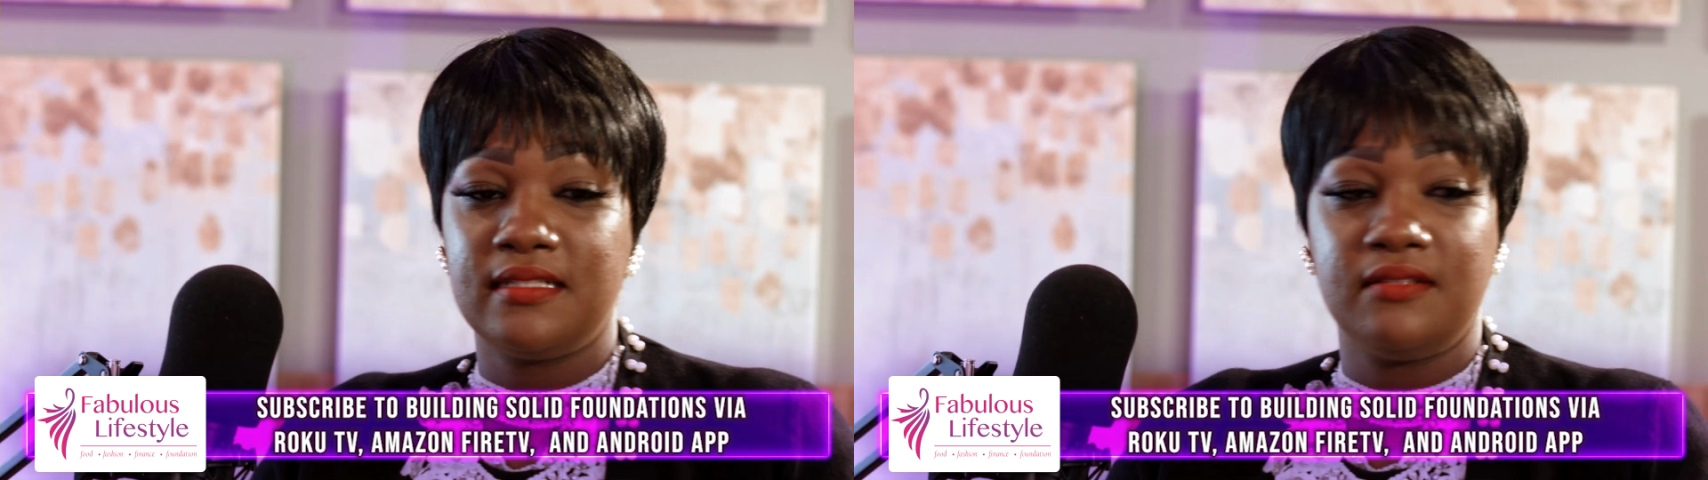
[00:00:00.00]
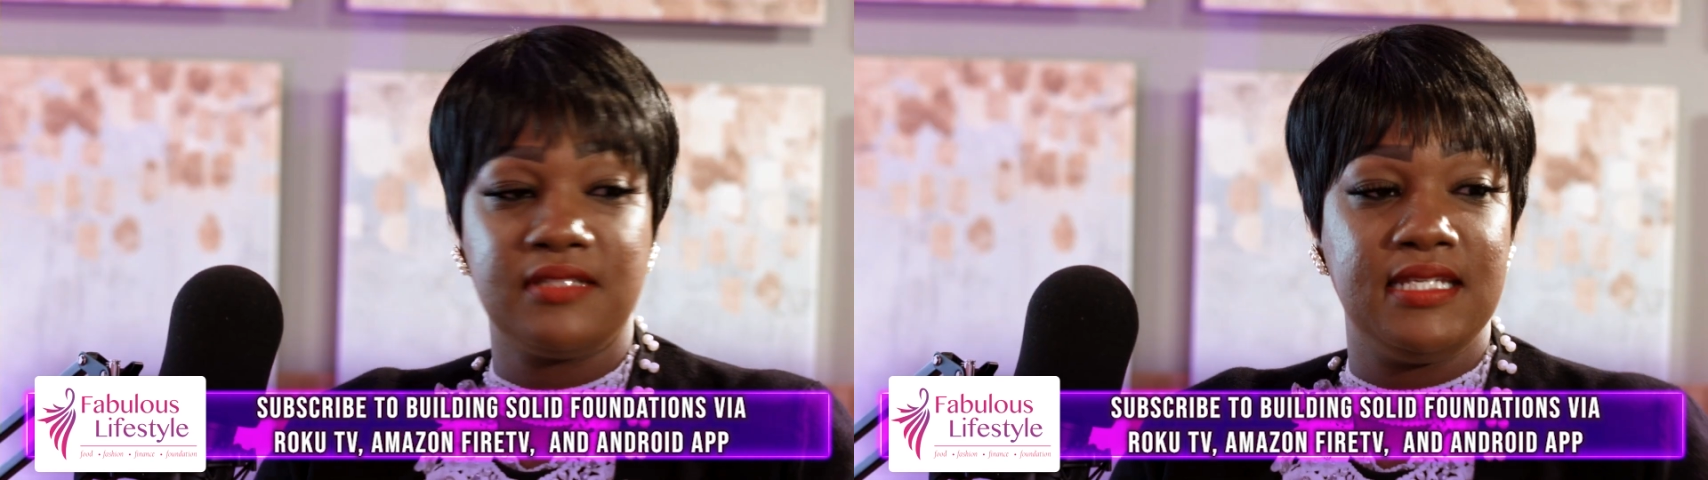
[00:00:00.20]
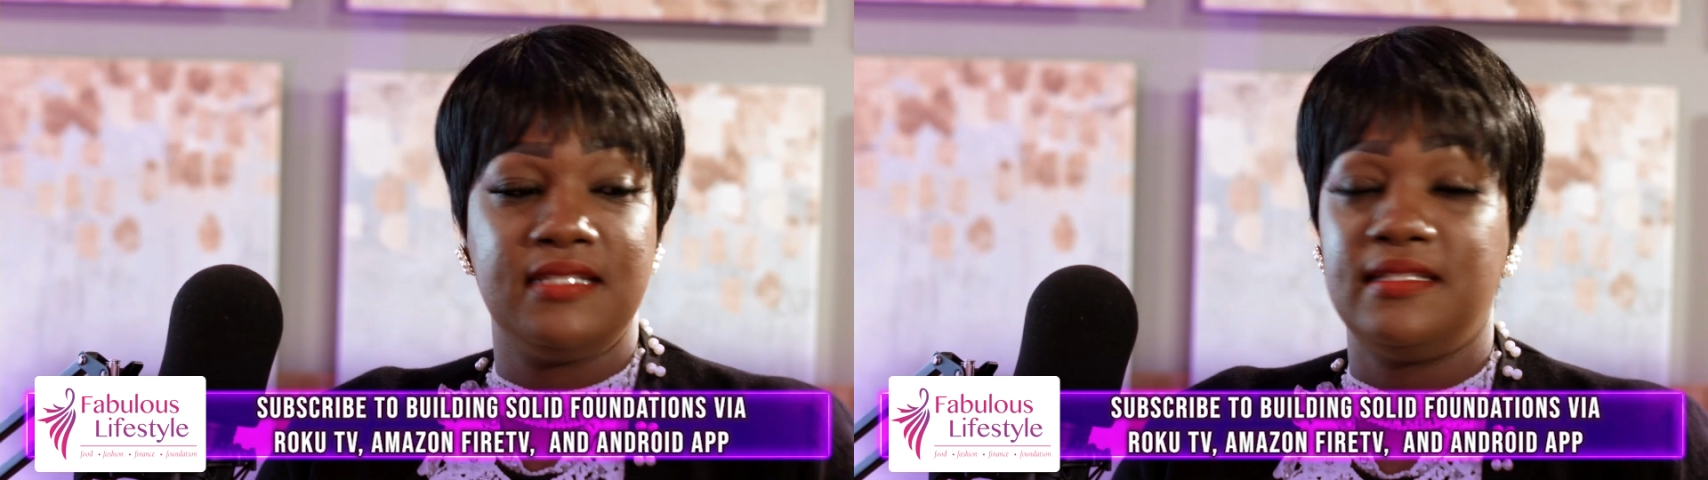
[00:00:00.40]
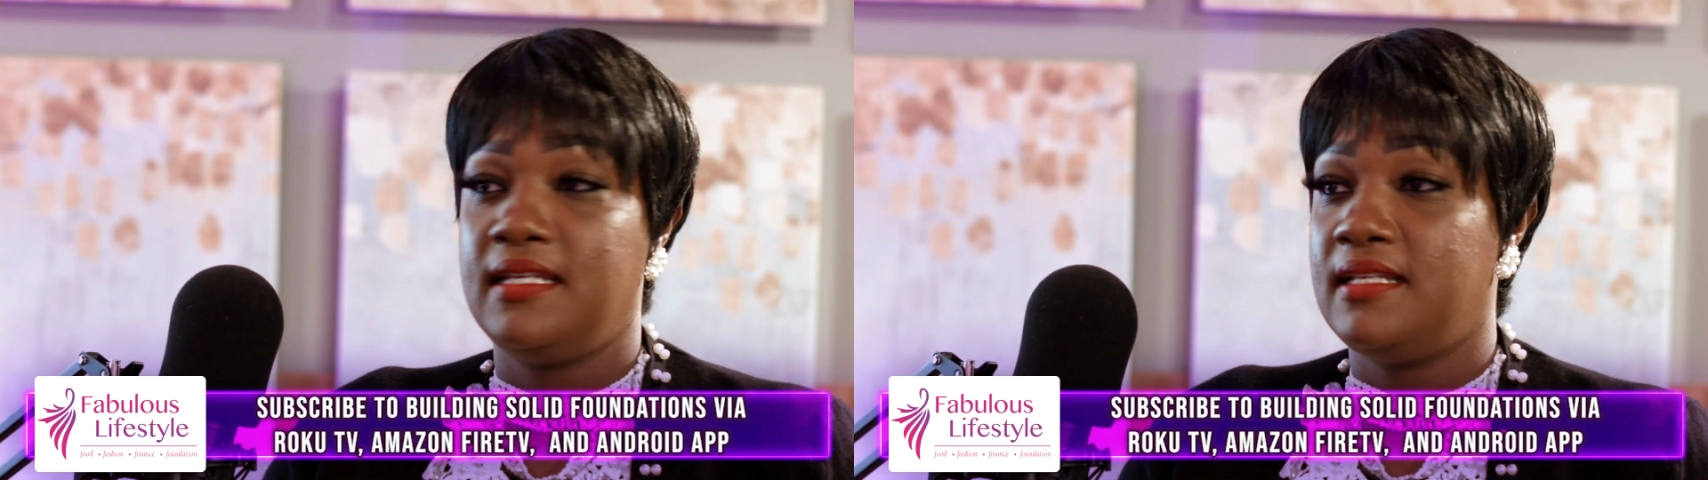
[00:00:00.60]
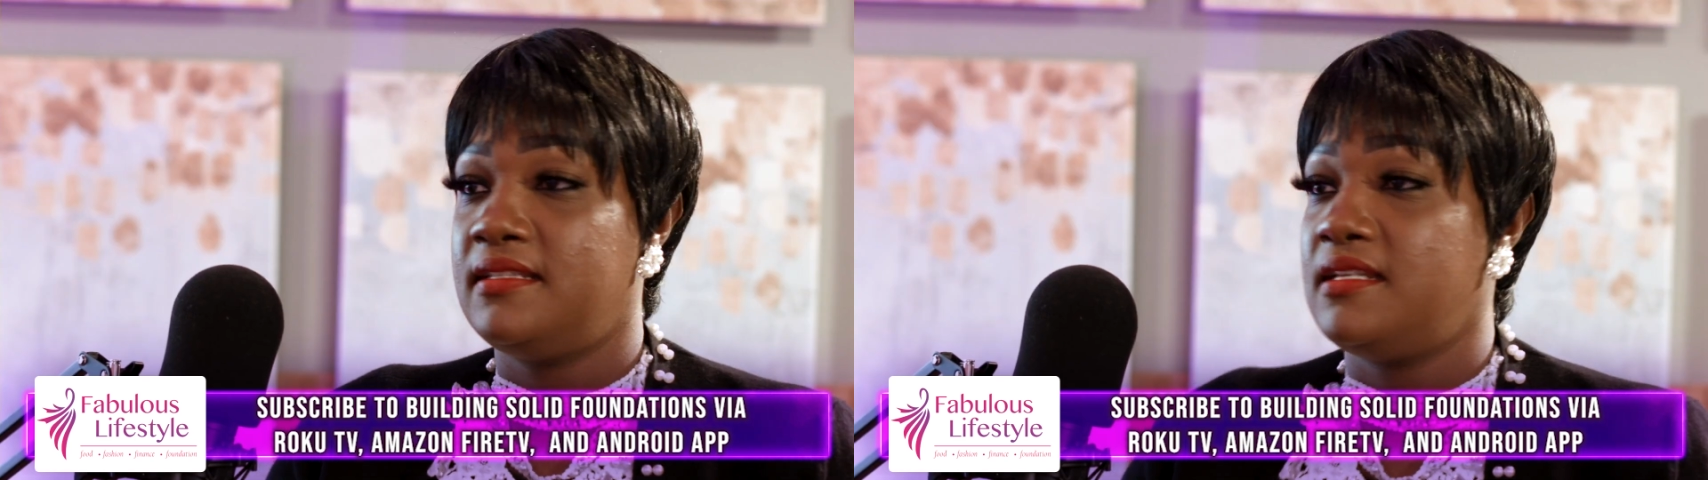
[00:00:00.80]
on the
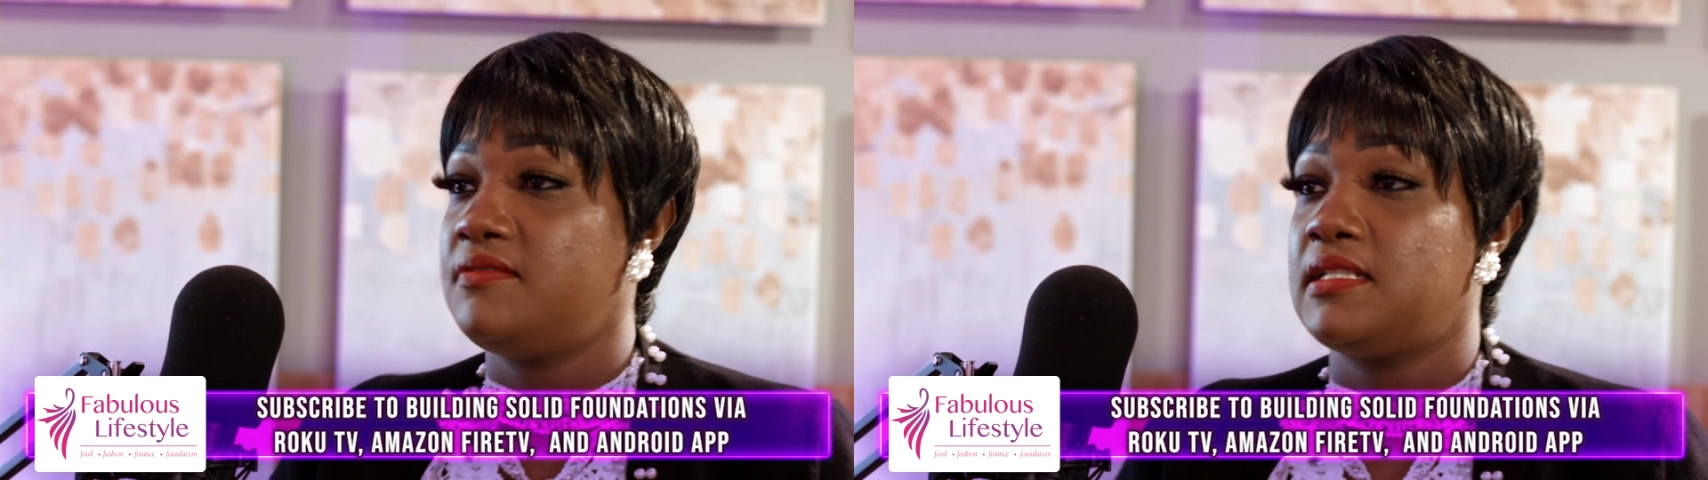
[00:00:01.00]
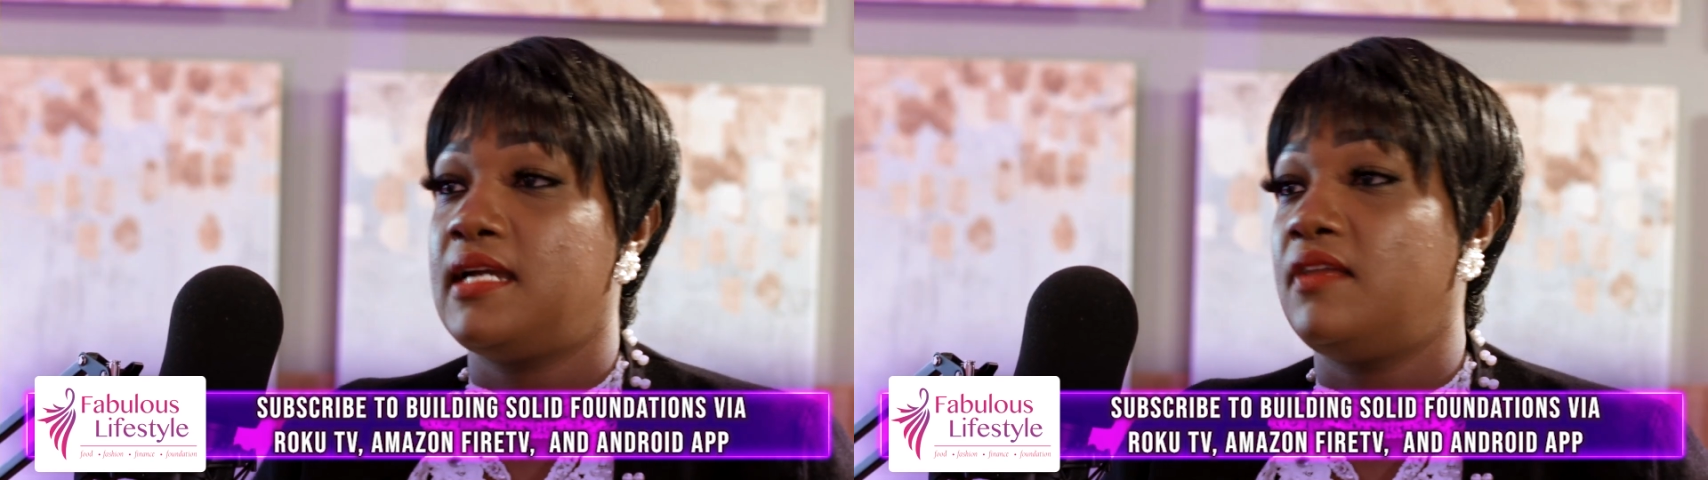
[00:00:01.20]
internet, there was like